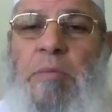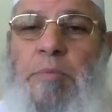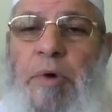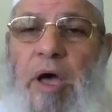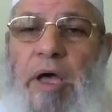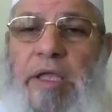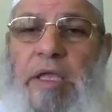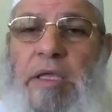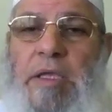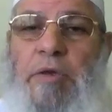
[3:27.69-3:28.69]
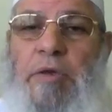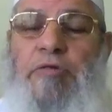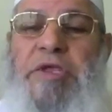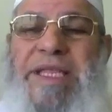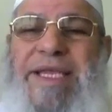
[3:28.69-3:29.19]
by
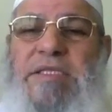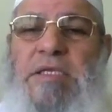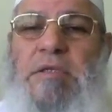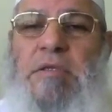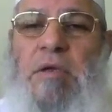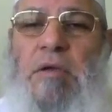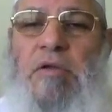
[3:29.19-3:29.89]
related